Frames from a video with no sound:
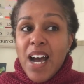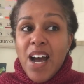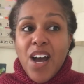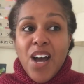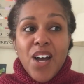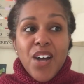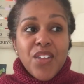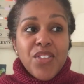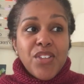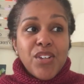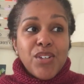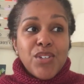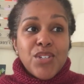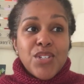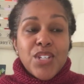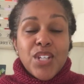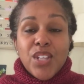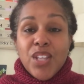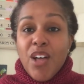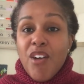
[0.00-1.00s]
uh,
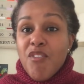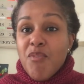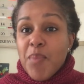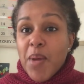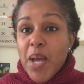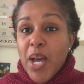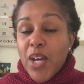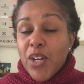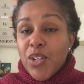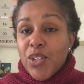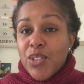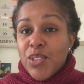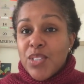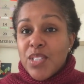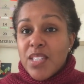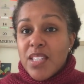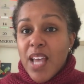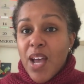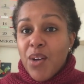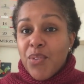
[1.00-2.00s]
there's glove
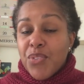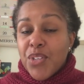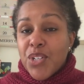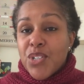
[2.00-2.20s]
patterns out